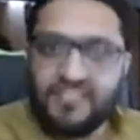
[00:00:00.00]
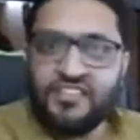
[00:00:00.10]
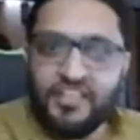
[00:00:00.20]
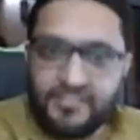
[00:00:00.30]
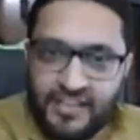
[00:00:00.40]

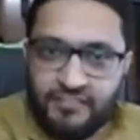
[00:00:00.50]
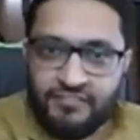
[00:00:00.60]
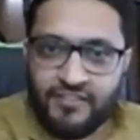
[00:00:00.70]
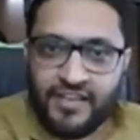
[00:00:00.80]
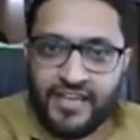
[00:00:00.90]
in itself.
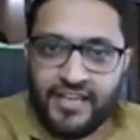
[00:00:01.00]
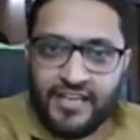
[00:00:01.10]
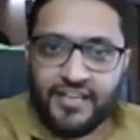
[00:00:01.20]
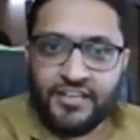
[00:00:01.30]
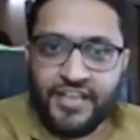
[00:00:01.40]

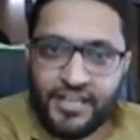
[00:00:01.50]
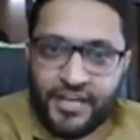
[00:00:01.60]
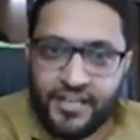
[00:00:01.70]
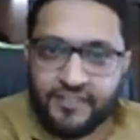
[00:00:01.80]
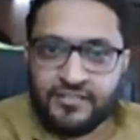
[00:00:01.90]
Day
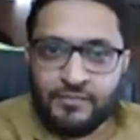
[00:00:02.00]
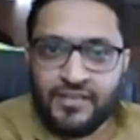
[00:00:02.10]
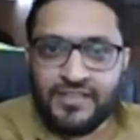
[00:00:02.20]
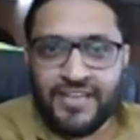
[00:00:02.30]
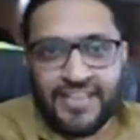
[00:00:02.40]
trading is
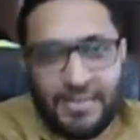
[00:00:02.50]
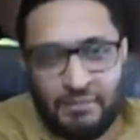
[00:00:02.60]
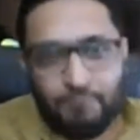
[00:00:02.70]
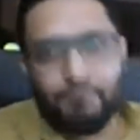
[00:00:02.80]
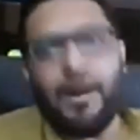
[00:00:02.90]
something that can
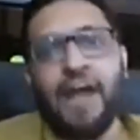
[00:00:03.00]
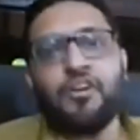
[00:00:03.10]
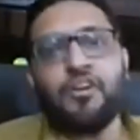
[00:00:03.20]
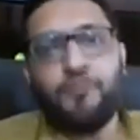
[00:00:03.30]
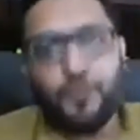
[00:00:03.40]
be part
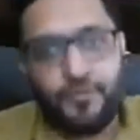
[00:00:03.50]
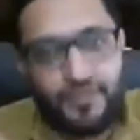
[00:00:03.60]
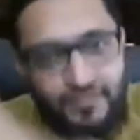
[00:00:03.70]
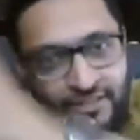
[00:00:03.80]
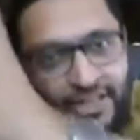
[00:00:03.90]
of your
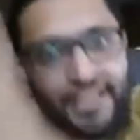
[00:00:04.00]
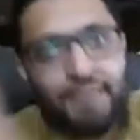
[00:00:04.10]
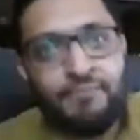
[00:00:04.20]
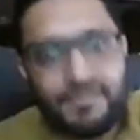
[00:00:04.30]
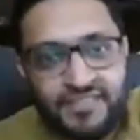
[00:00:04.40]

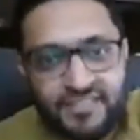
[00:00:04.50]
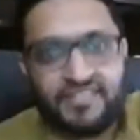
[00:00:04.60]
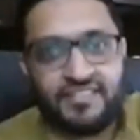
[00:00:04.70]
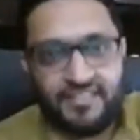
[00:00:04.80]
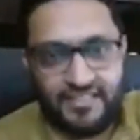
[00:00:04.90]
trading
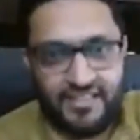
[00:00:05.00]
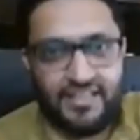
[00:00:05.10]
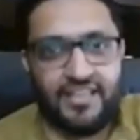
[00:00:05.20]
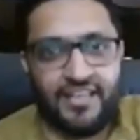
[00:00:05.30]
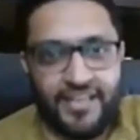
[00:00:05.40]
business.
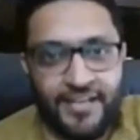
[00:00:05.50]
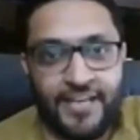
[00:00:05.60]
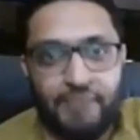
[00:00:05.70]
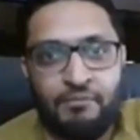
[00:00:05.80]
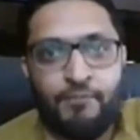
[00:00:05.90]
It
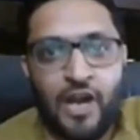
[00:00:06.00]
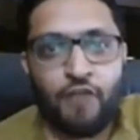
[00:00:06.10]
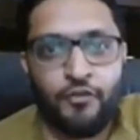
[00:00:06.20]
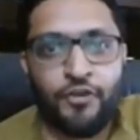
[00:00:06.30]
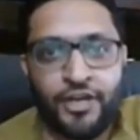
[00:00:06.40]
can be part
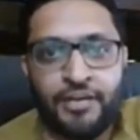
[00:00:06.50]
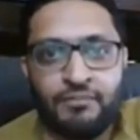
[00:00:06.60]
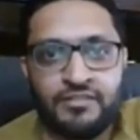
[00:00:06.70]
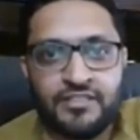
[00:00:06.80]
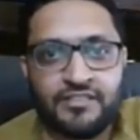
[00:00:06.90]
of your trading
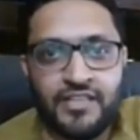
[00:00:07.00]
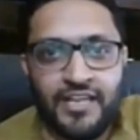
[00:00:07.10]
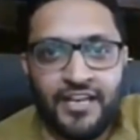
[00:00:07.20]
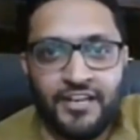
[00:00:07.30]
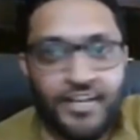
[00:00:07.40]
business.
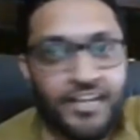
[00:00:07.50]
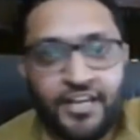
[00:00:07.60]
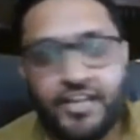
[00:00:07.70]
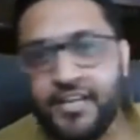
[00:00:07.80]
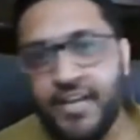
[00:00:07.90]
Day
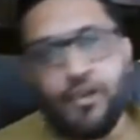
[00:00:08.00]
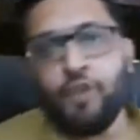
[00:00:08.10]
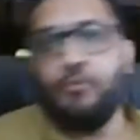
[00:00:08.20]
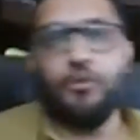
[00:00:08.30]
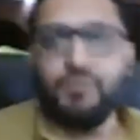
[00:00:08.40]
trading
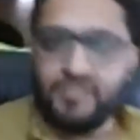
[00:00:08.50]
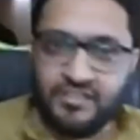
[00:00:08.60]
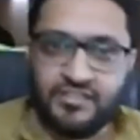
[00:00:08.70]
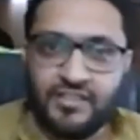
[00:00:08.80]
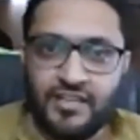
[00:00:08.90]
cannot be your business.